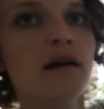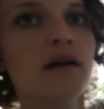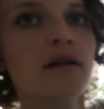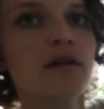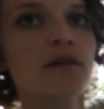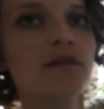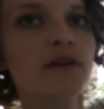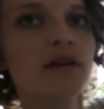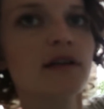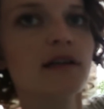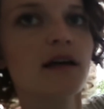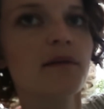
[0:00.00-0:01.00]
I don't know if you
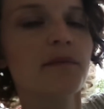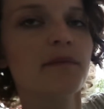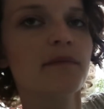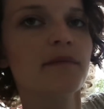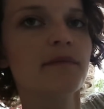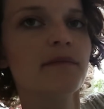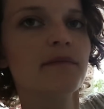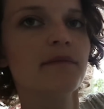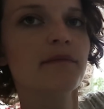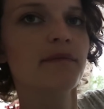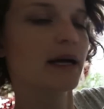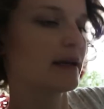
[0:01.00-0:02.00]
can tell,
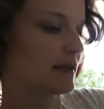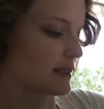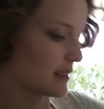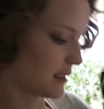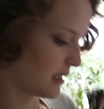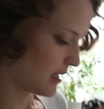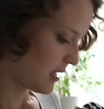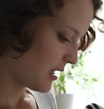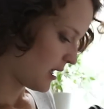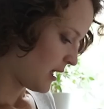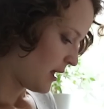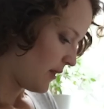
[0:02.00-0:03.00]
but
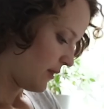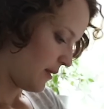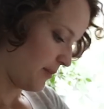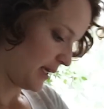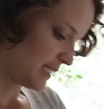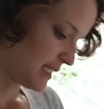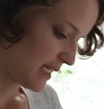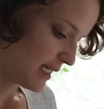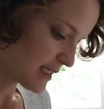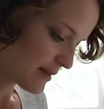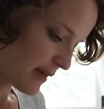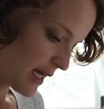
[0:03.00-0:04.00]
the place it
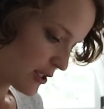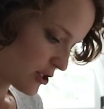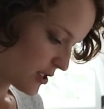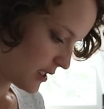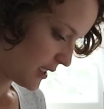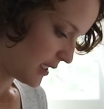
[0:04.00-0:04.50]
isn't matched